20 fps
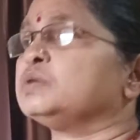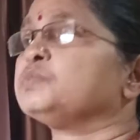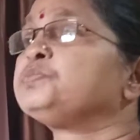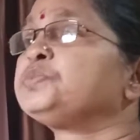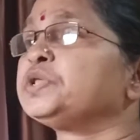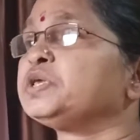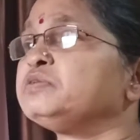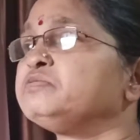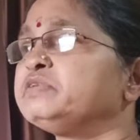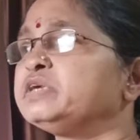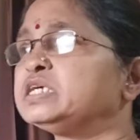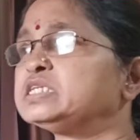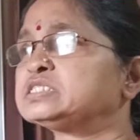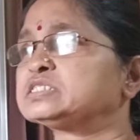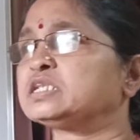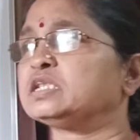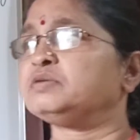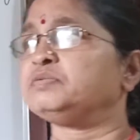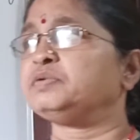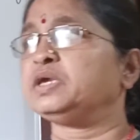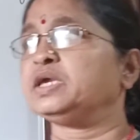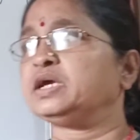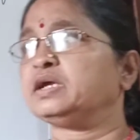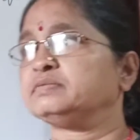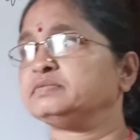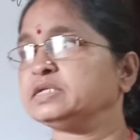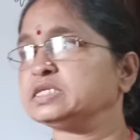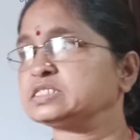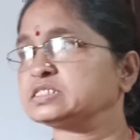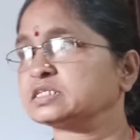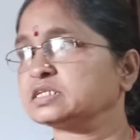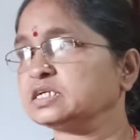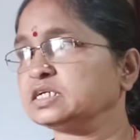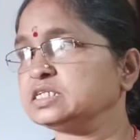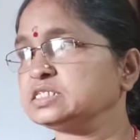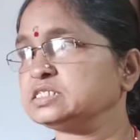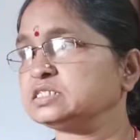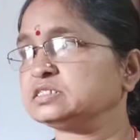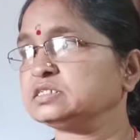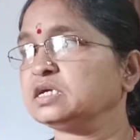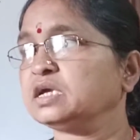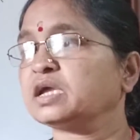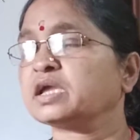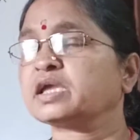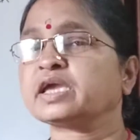Previously, we have discussed